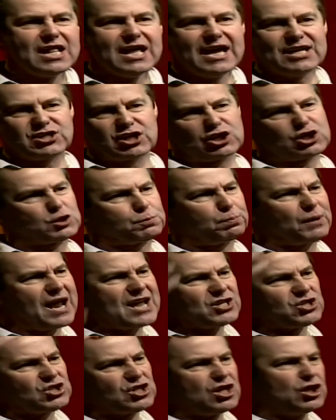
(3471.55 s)
is
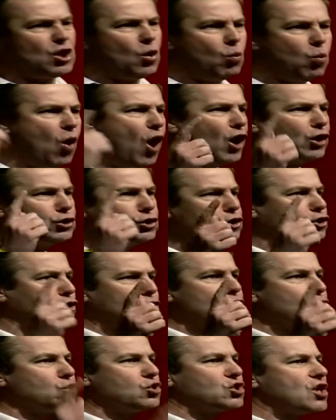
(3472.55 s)
expressed in the one
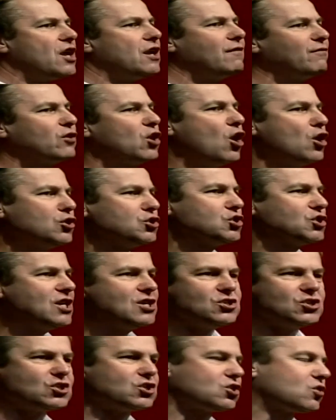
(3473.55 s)
true Son of God,
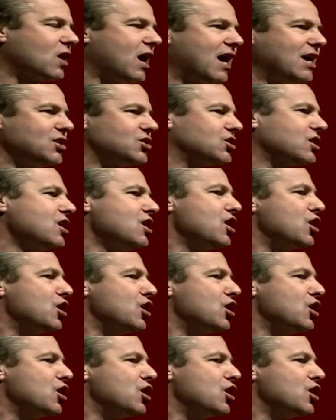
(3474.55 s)
Jesus Christ,